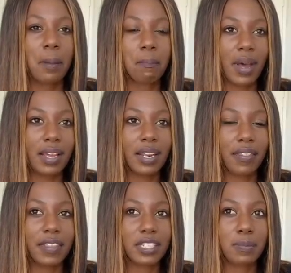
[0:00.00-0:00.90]
But
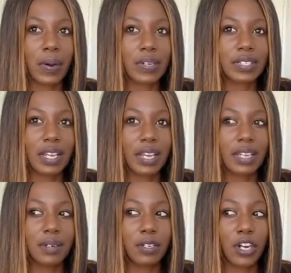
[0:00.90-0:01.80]
this
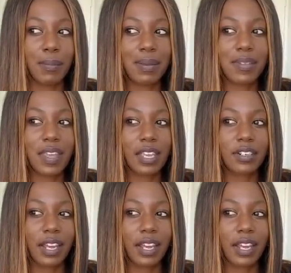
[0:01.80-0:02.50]
person, you know, maybe they could,